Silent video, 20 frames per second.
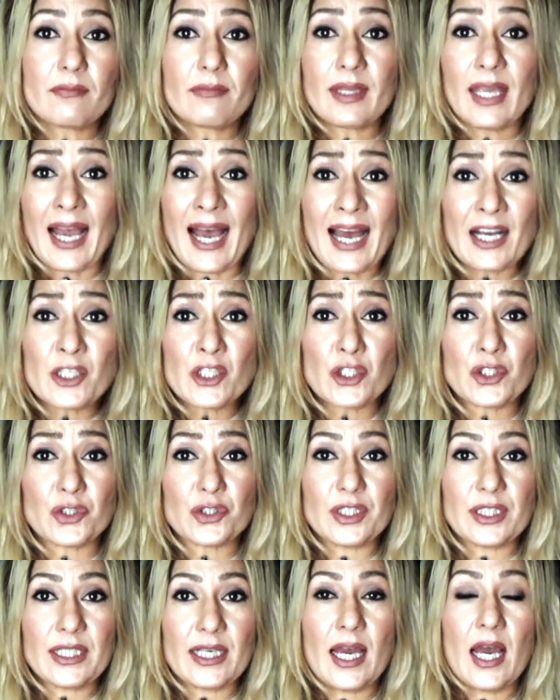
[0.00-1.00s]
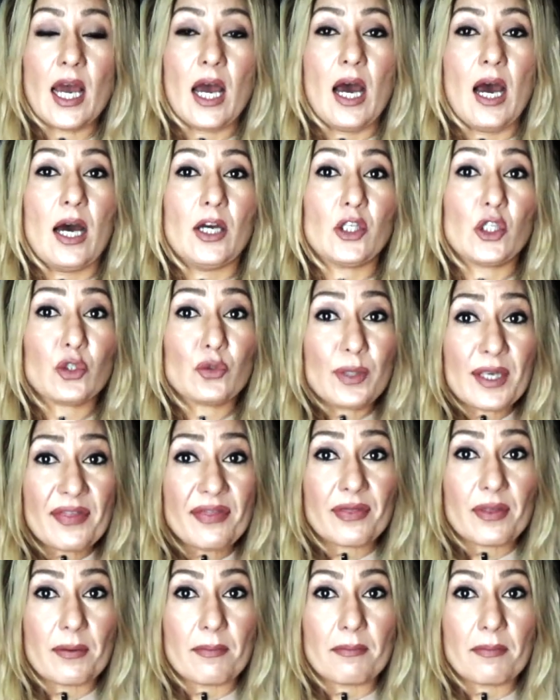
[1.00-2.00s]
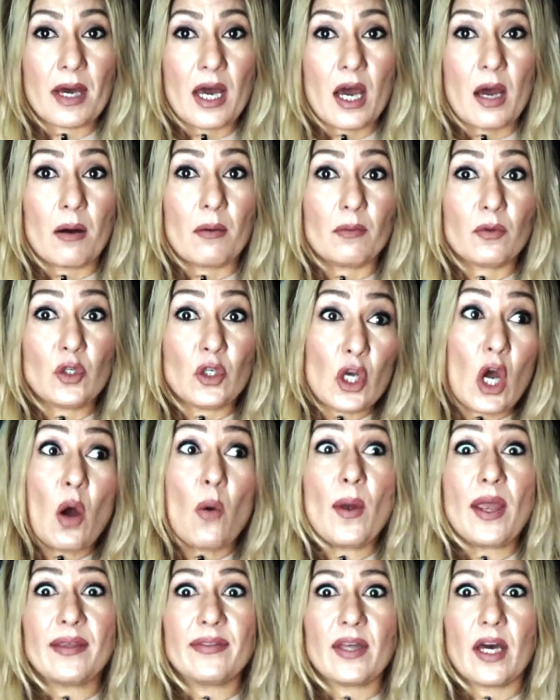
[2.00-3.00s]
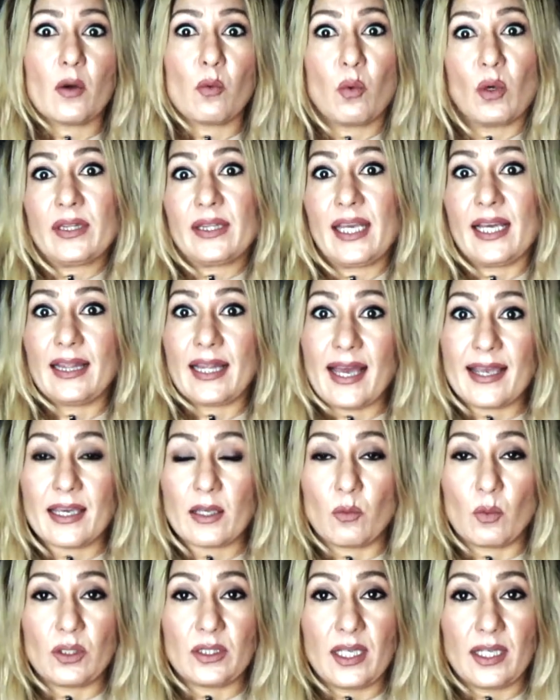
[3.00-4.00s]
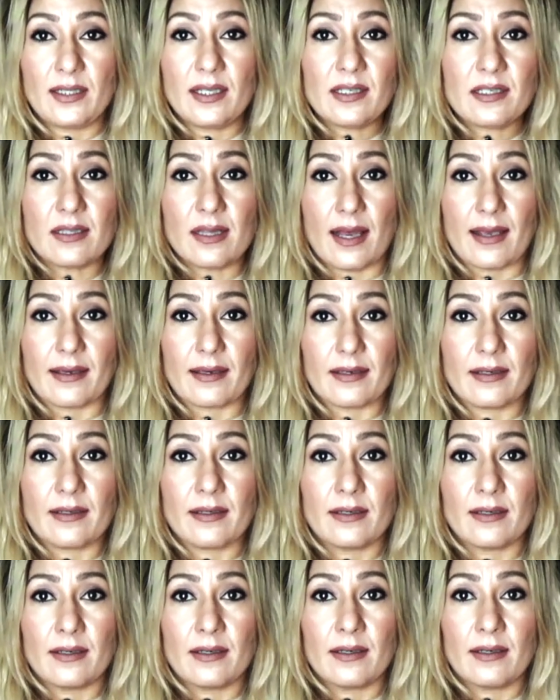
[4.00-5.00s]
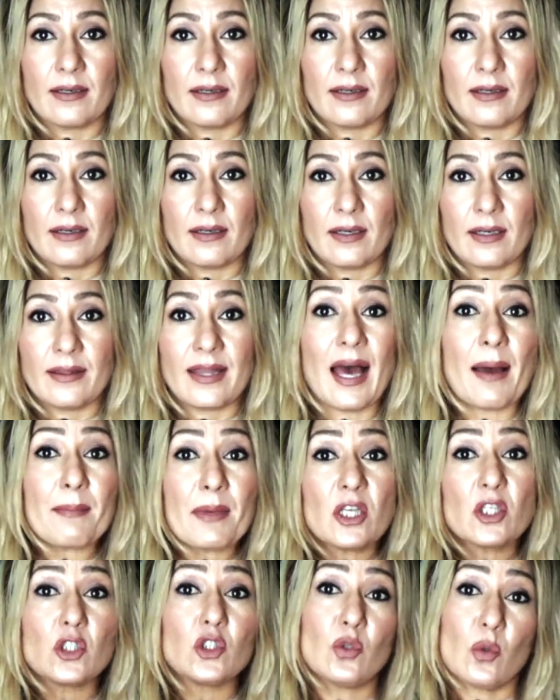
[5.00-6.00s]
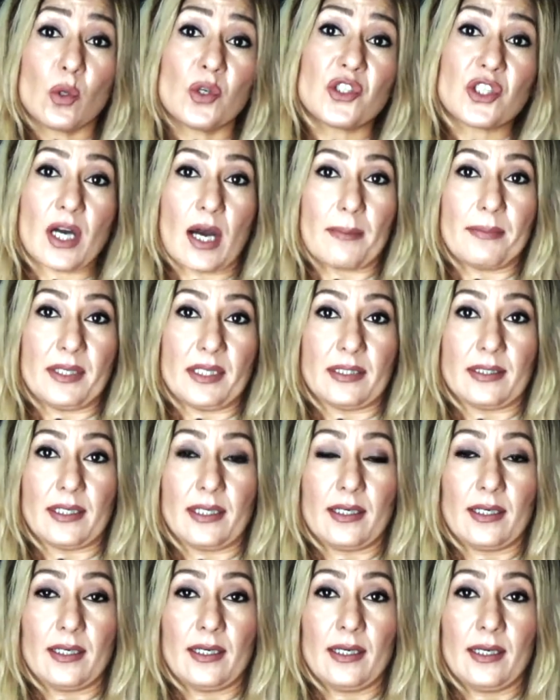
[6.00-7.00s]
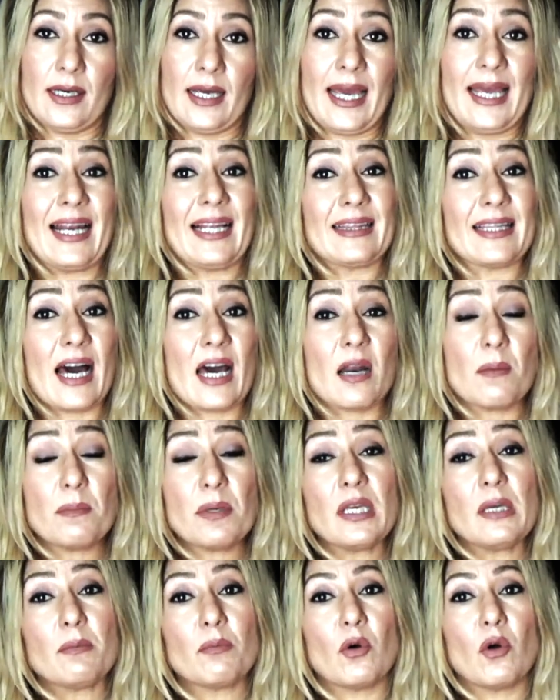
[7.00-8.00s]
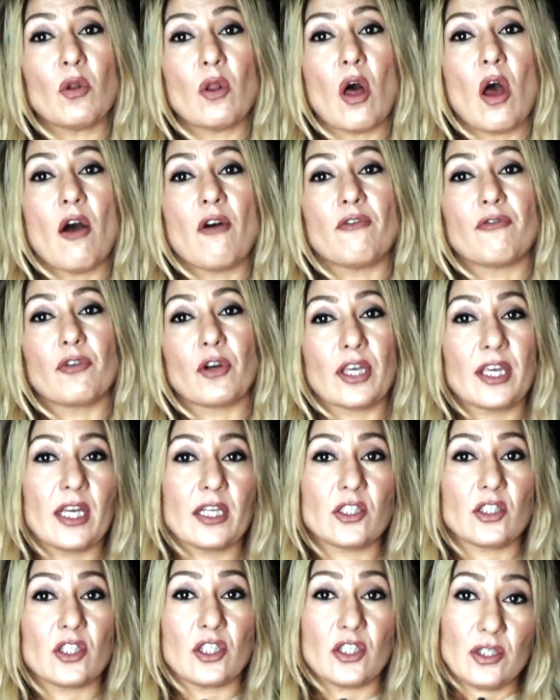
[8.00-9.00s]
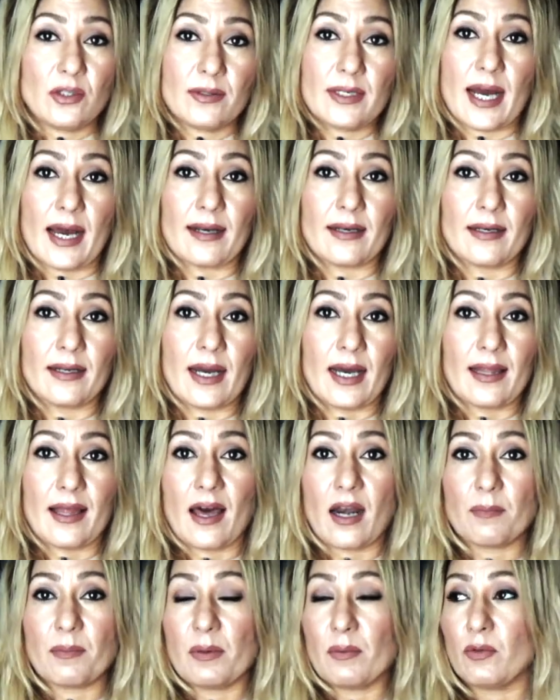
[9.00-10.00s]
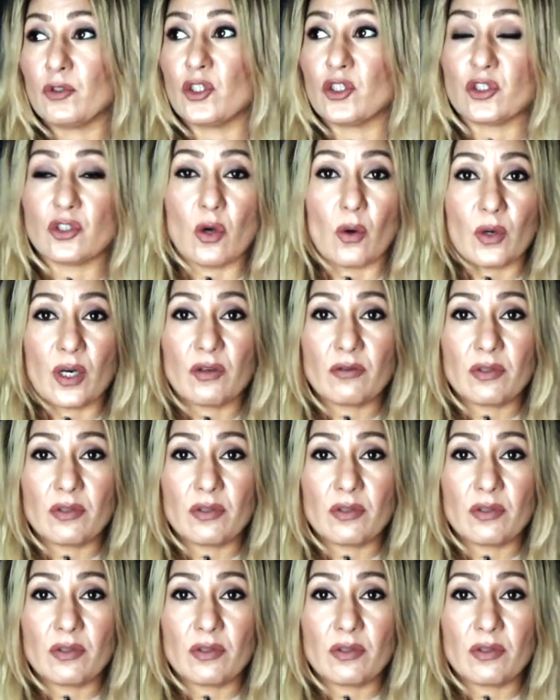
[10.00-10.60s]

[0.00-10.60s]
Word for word: actually treat them knowing that what they like and what they dislike. That makes your job easy. And a lot of people forget to do that. A lot of people just go in a